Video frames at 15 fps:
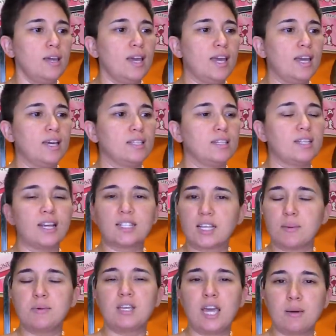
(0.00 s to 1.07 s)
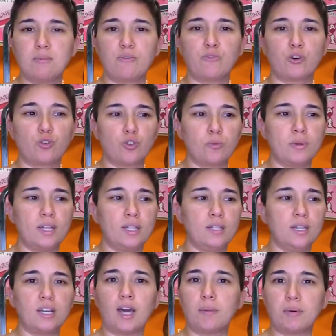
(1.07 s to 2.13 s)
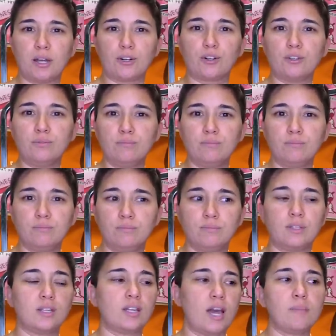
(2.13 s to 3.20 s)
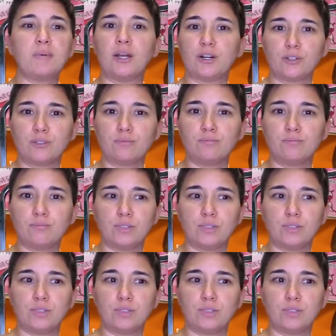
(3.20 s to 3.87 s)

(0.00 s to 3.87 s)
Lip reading: And the next time he came in for grooming, it got better and it got better.